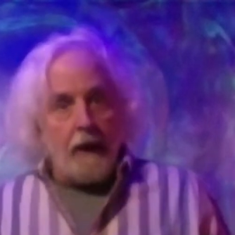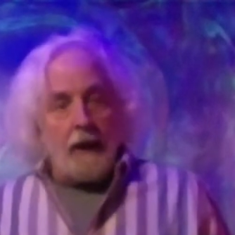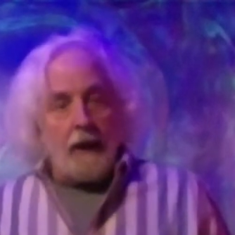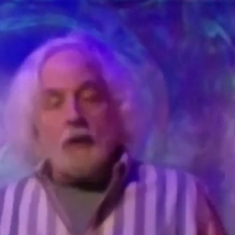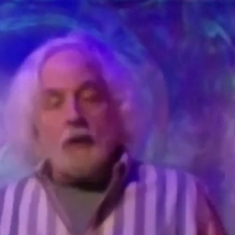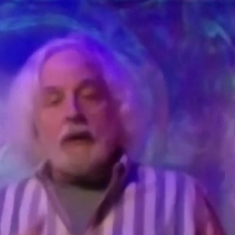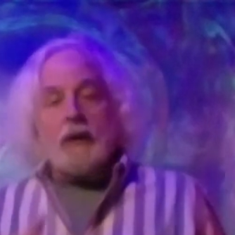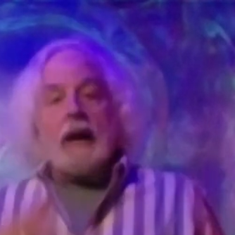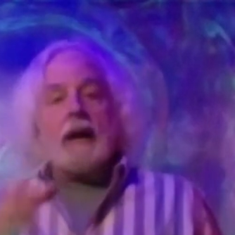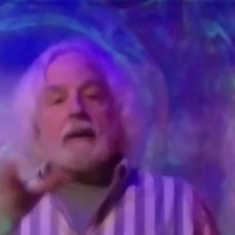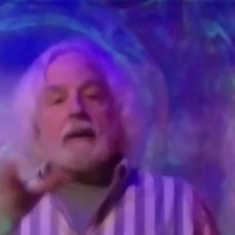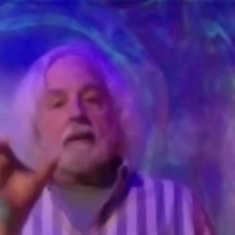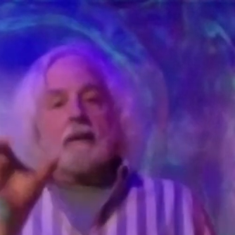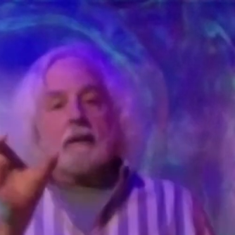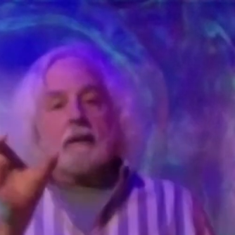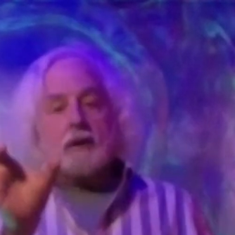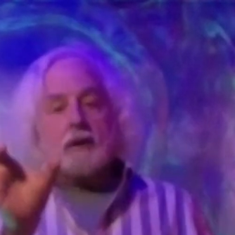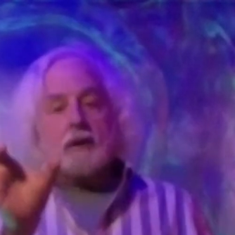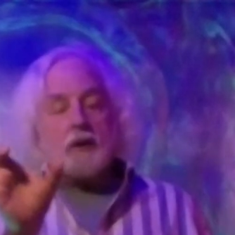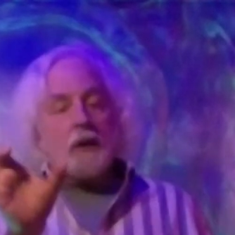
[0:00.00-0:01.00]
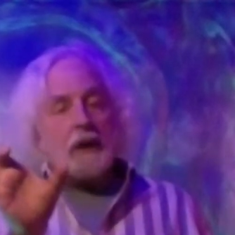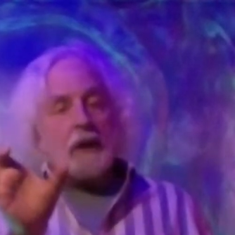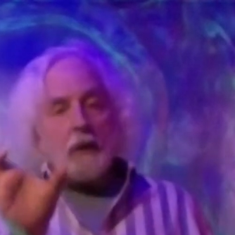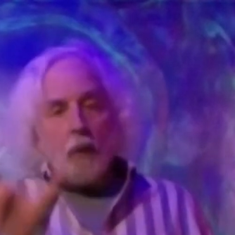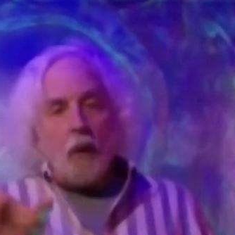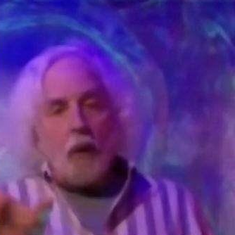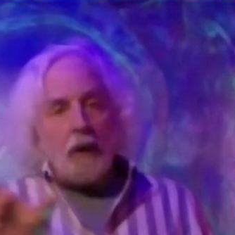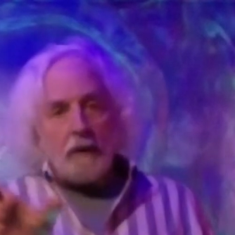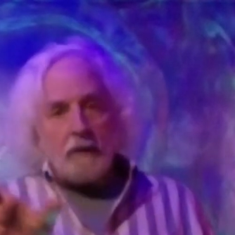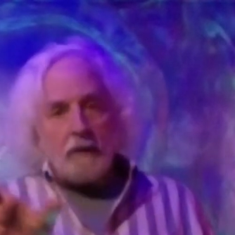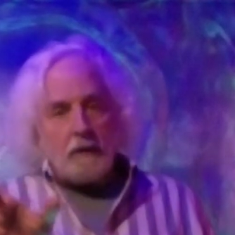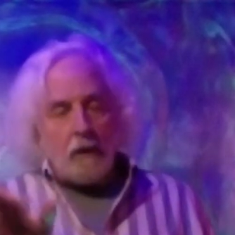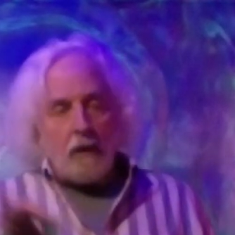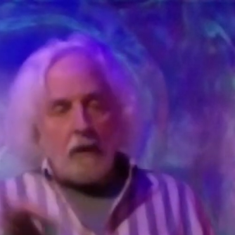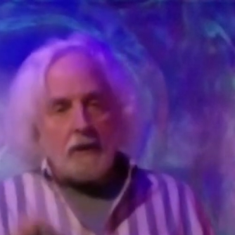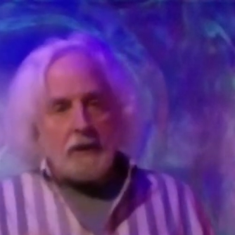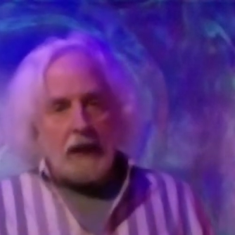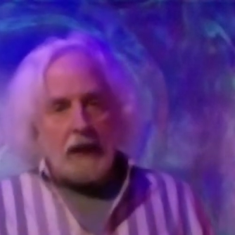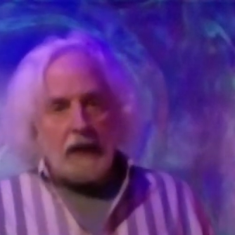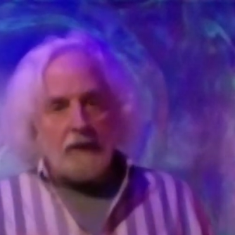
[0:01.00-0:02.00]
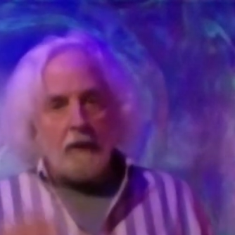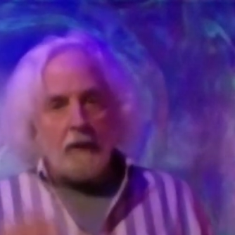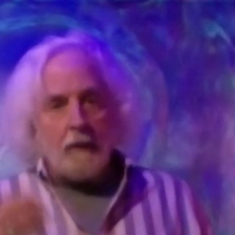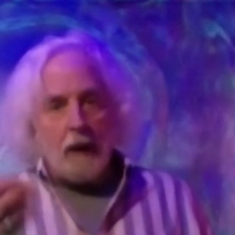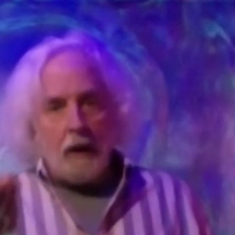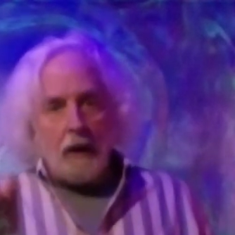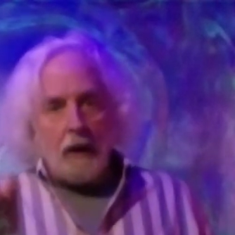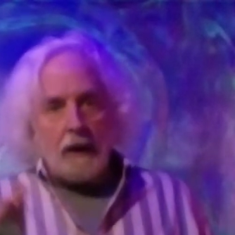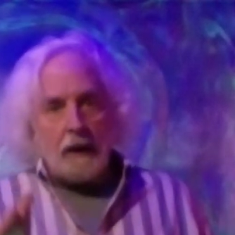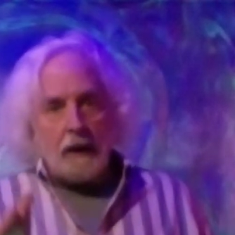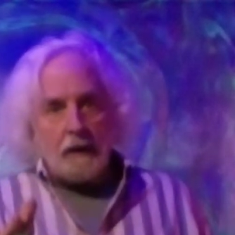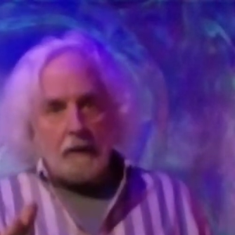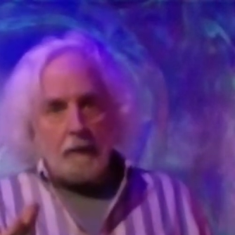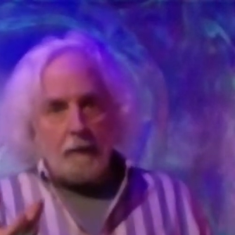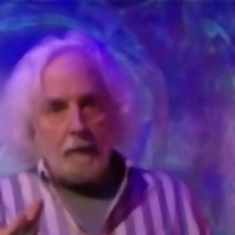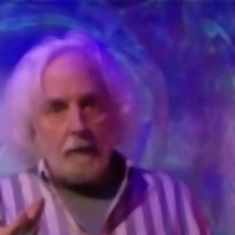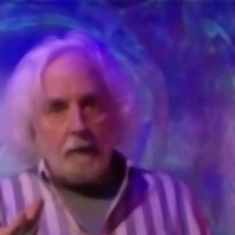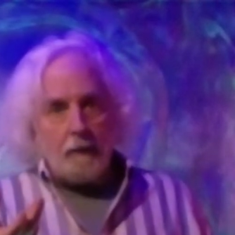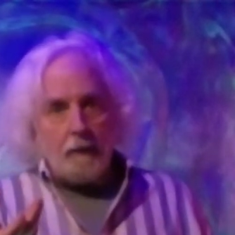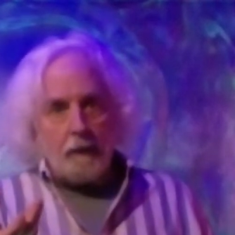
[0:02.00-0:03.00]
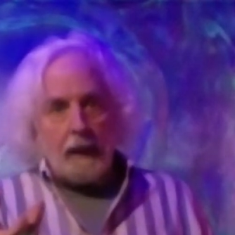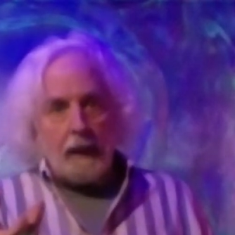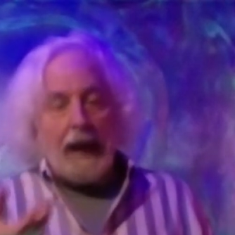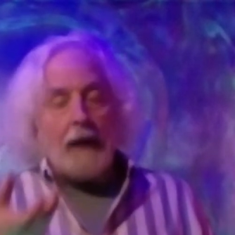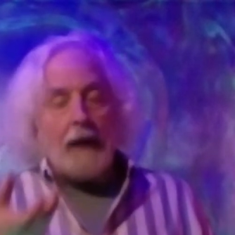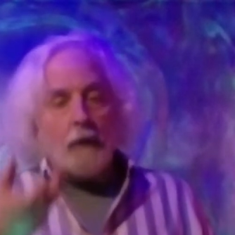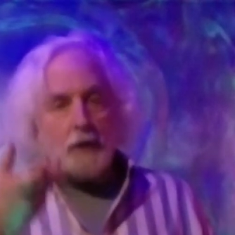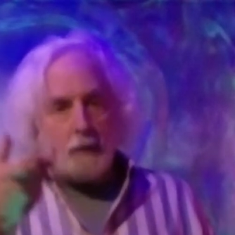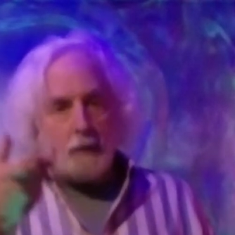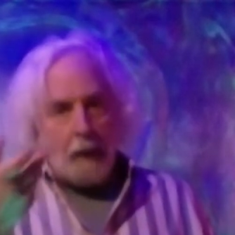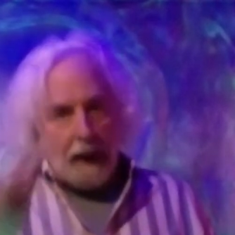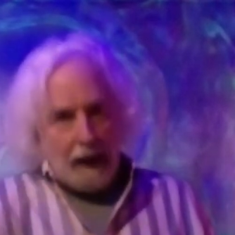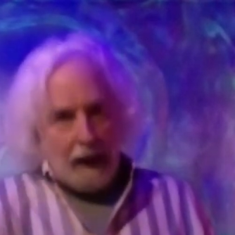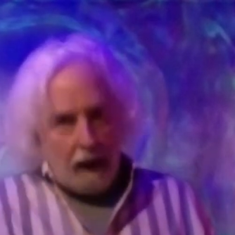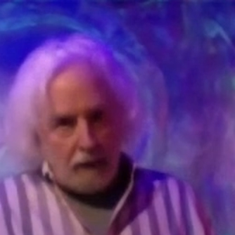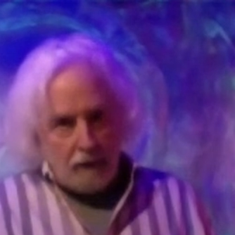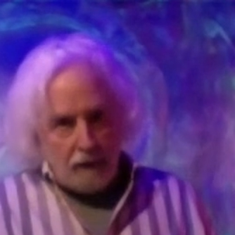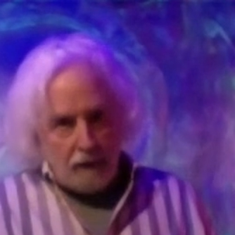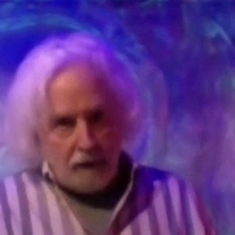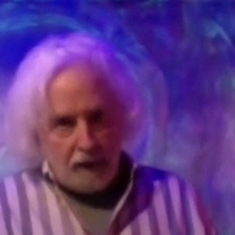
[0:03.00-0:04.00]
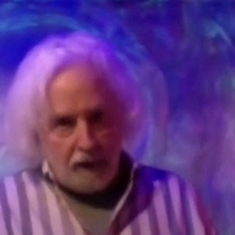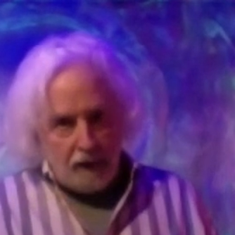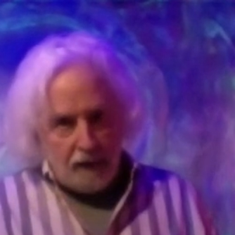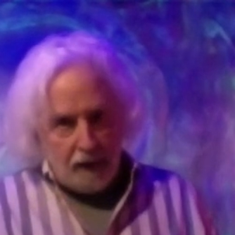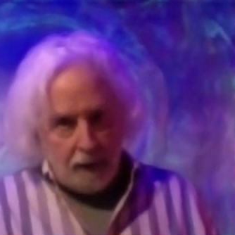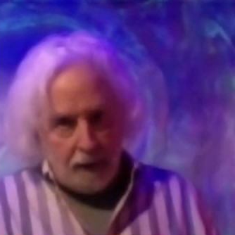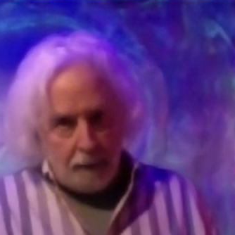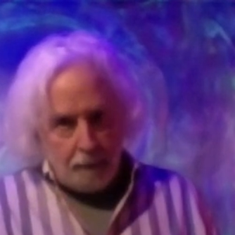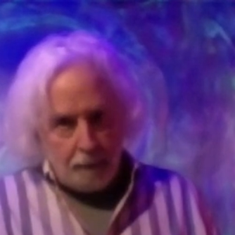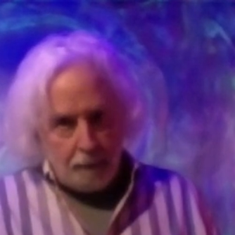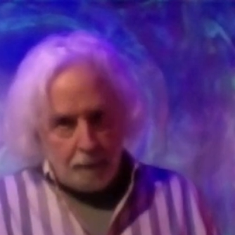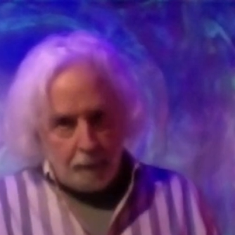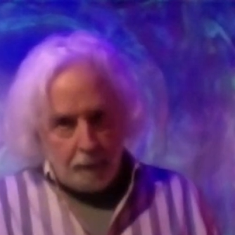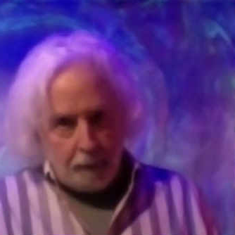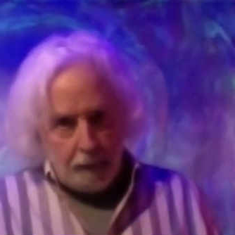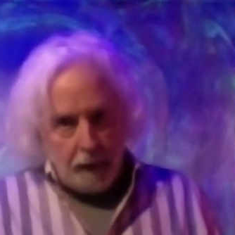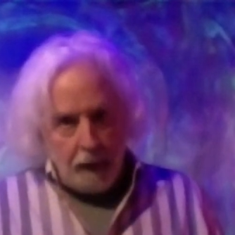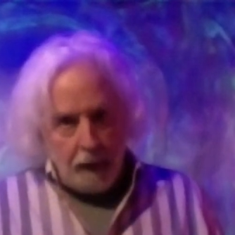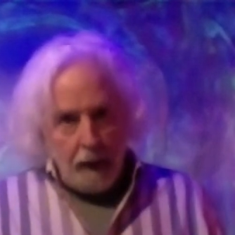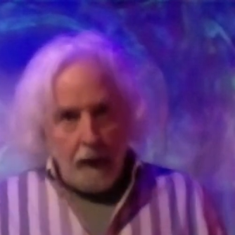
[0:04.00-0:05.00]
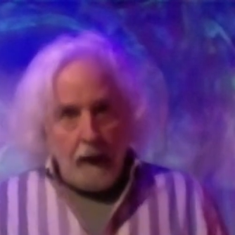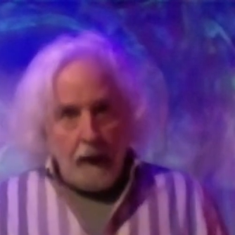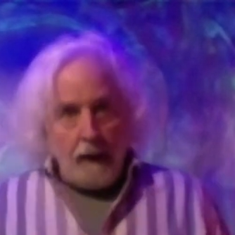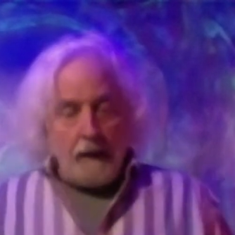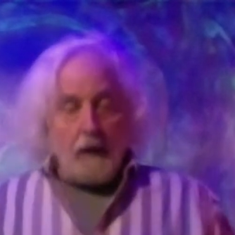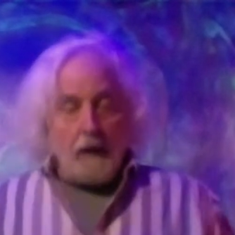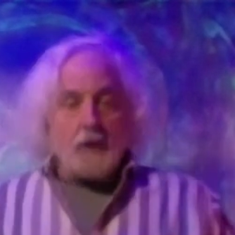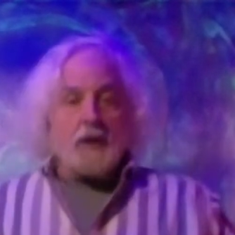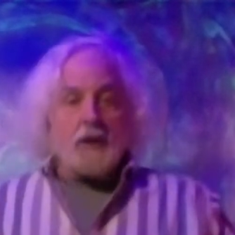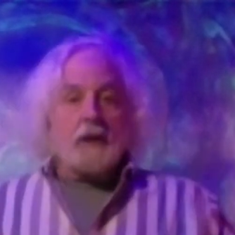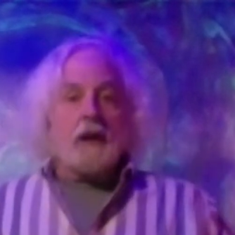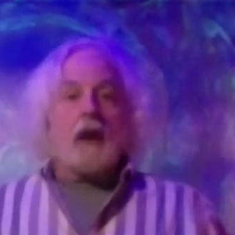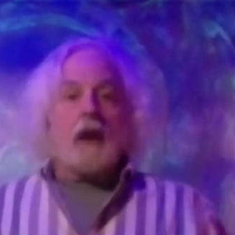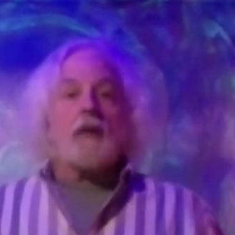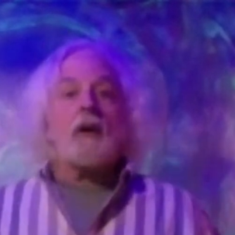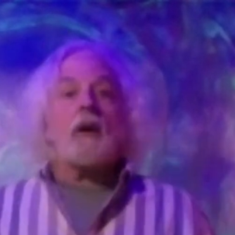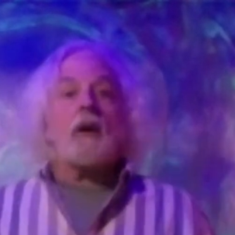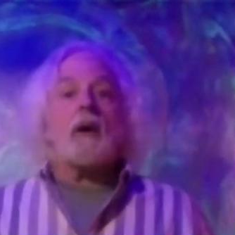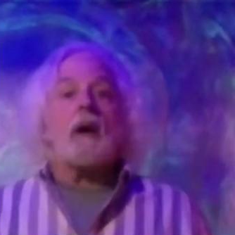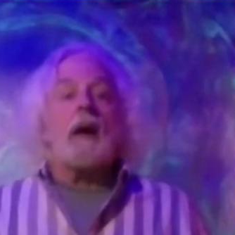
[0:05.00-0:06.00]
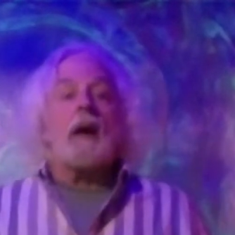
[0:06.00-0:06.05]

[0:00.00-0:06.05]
There's only one authoritative American language biography of him. There's another